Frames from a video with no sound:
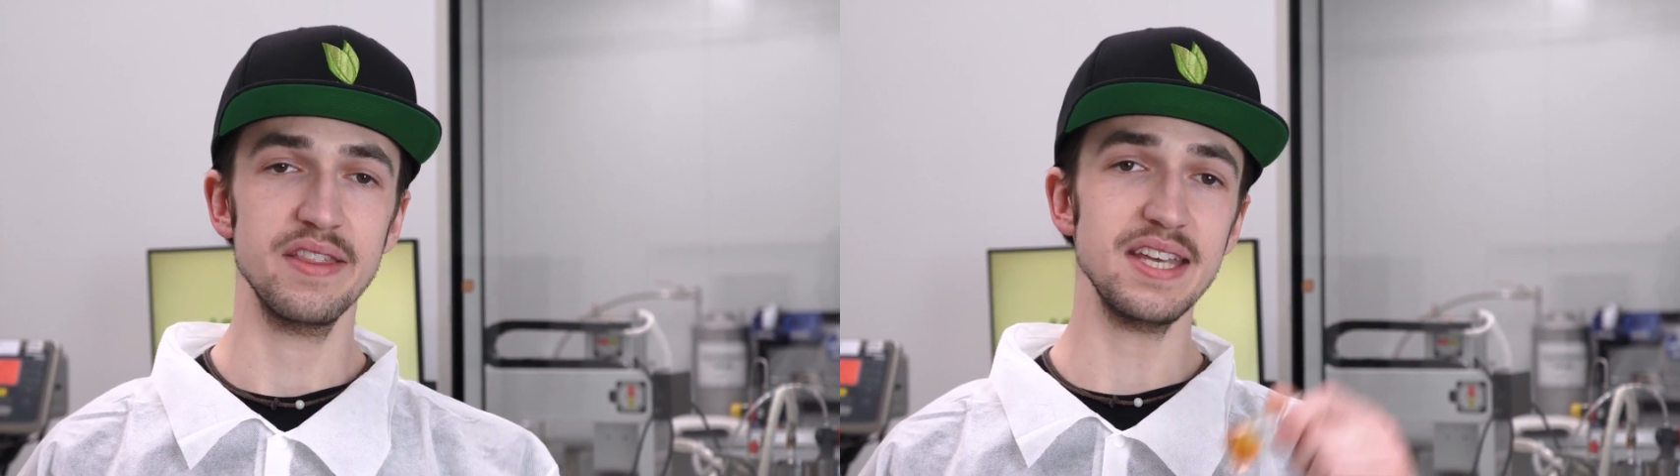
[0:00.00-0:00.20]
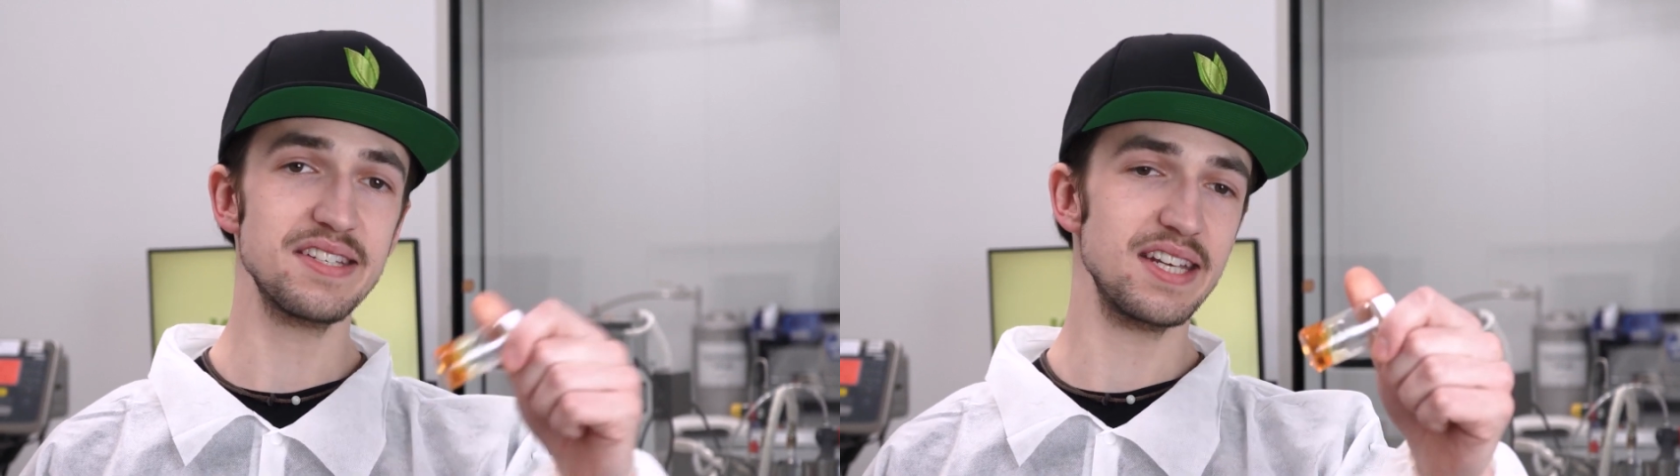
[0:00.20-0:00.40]

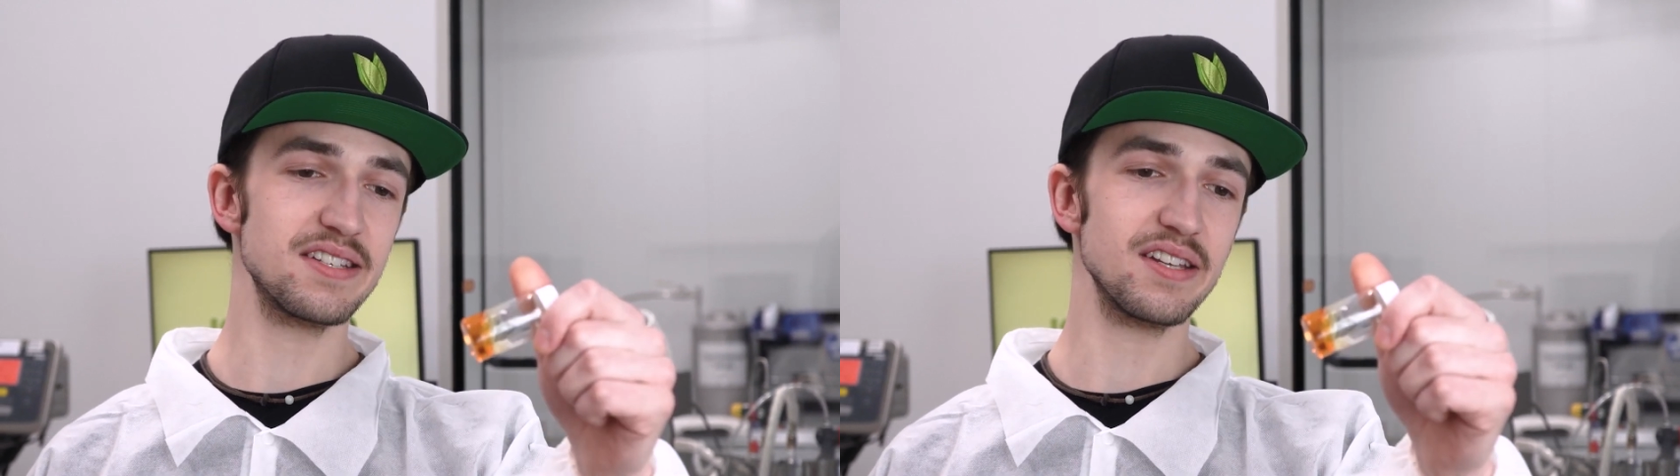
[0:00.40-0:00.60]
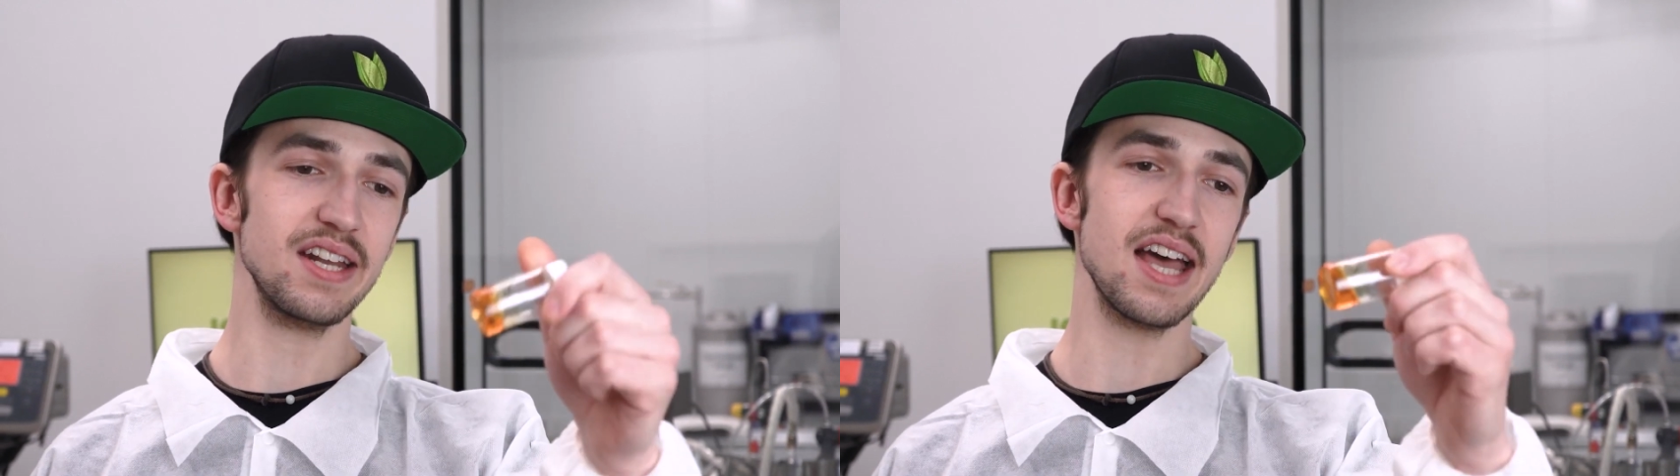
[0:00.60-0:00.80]
This
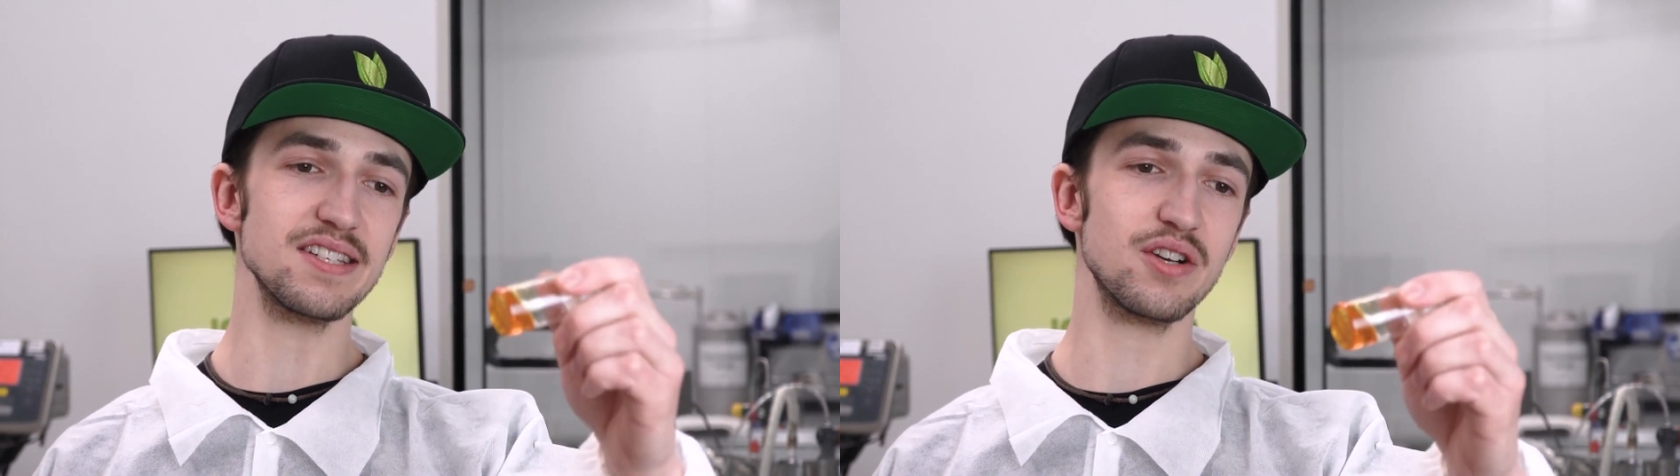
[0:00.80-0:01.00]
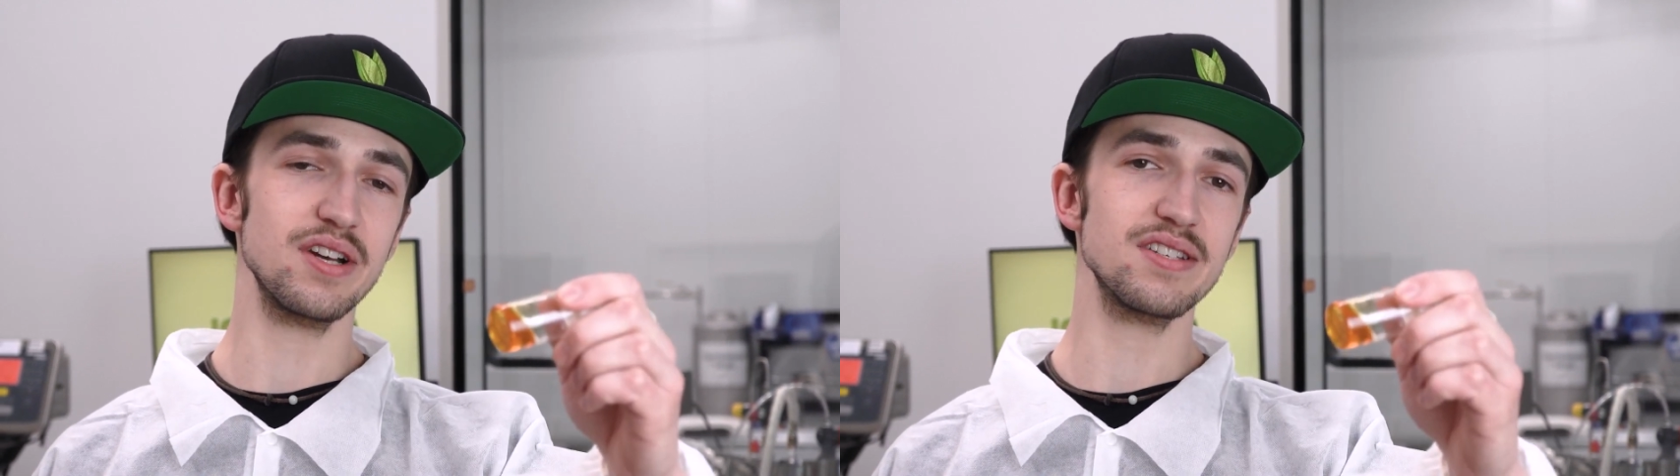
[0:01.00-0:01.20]
distillate
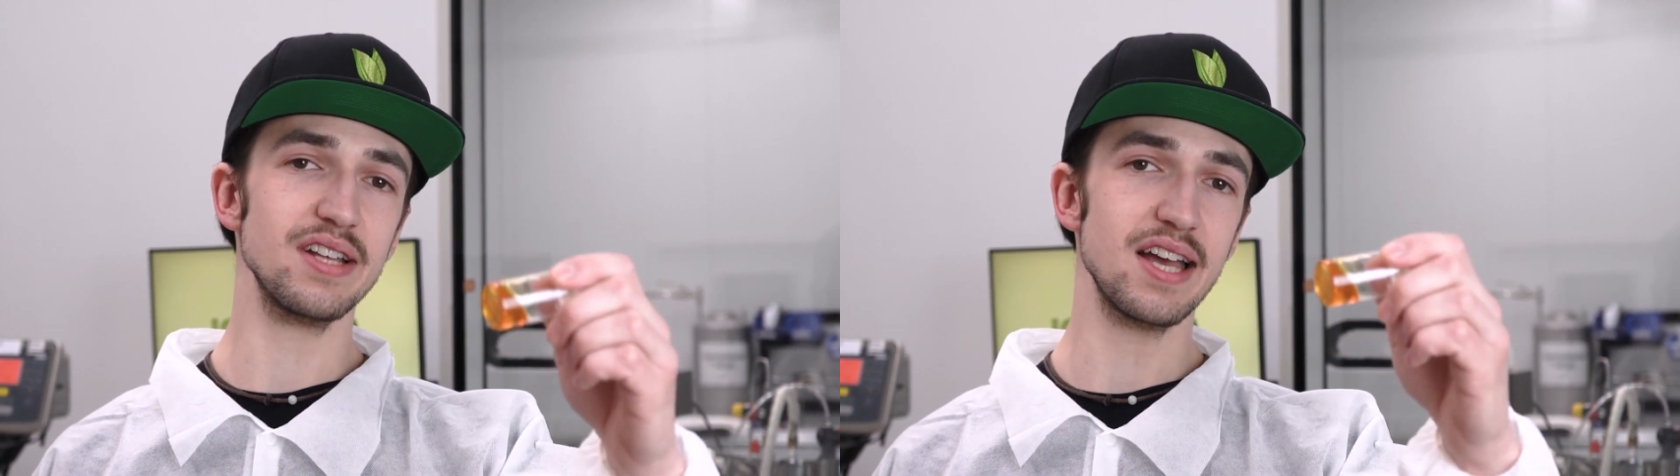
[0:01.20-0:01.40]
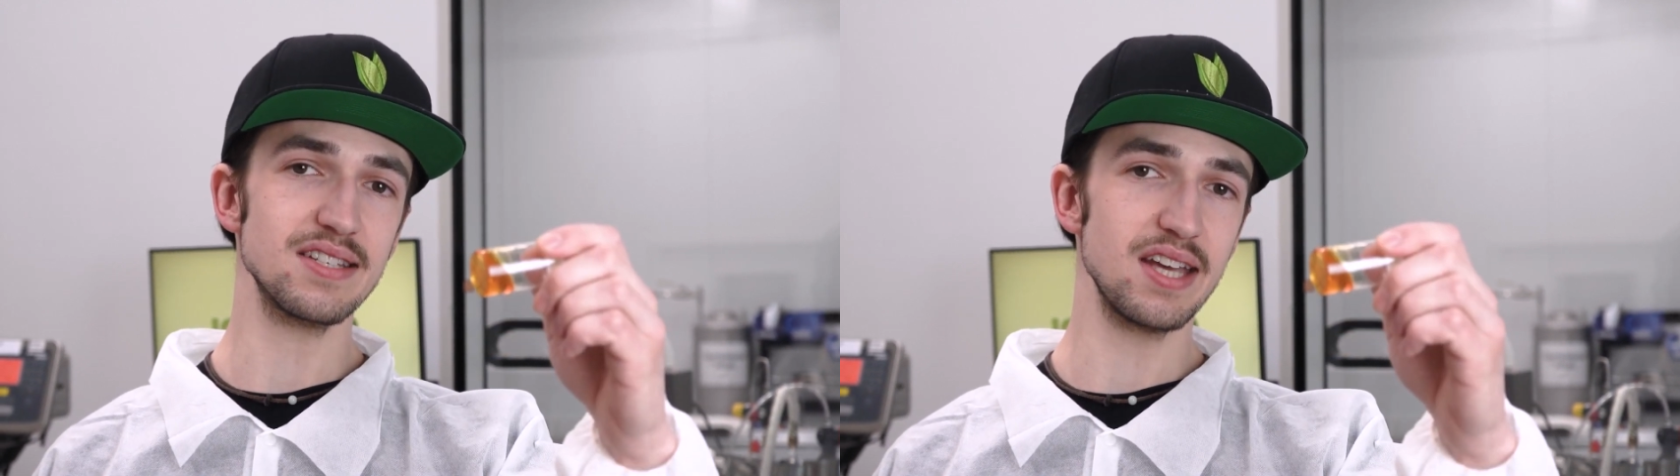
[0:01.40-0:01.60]
hasn't
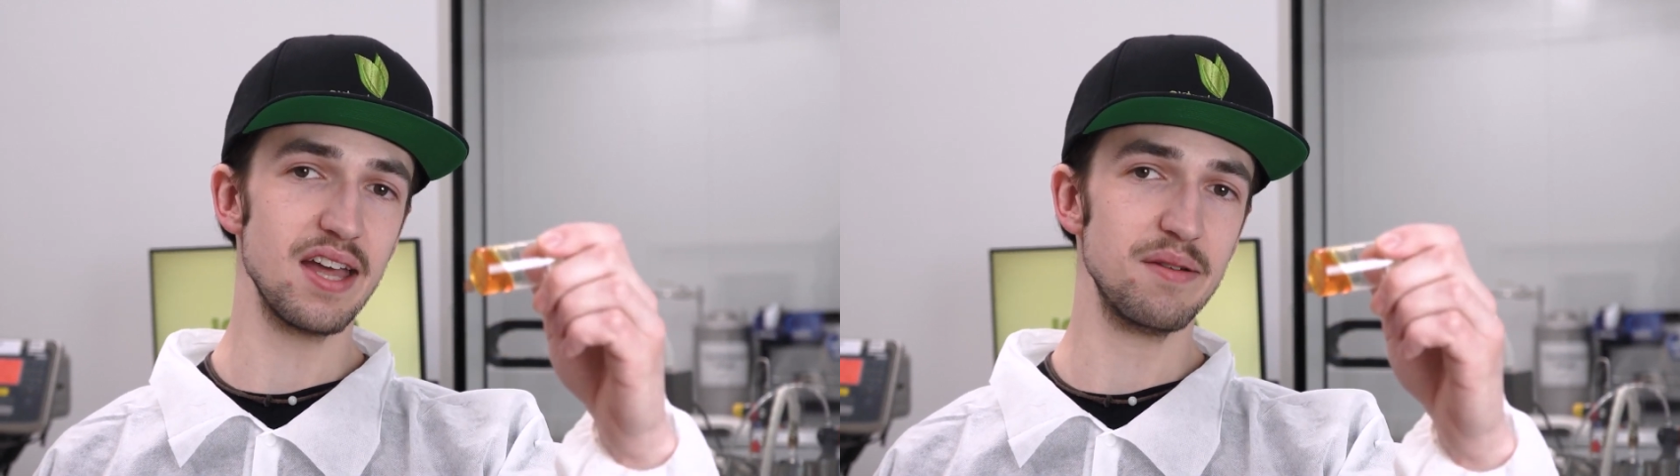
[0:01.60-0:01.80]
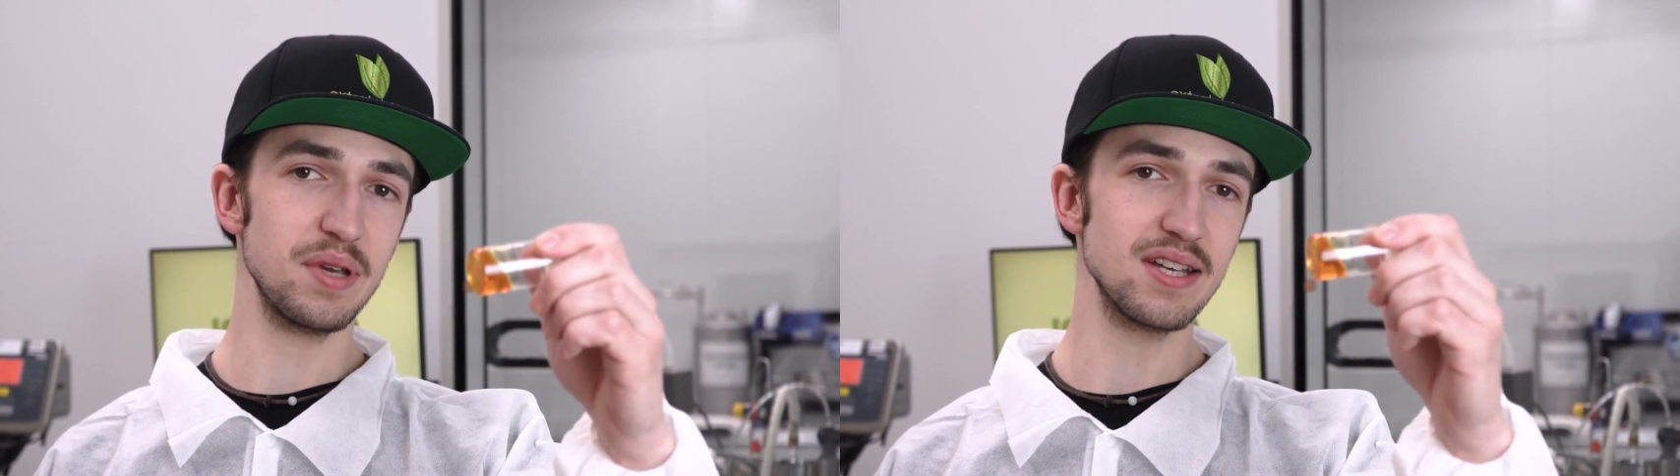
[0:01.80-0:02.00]
crystallized
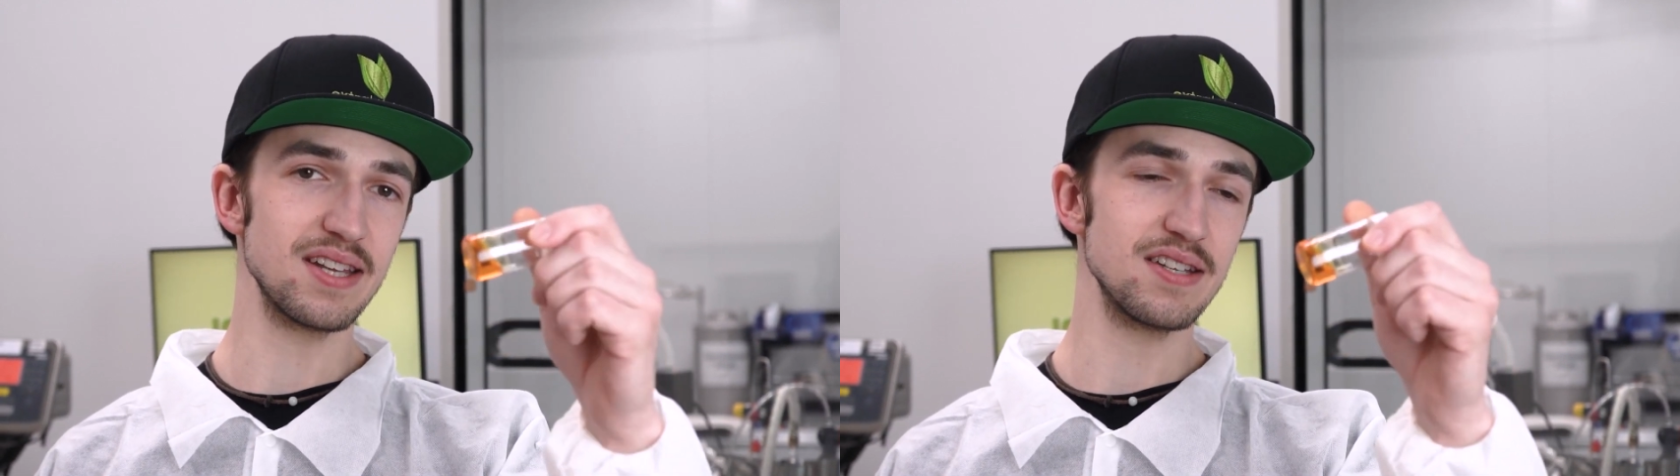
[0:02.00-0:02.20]
yet because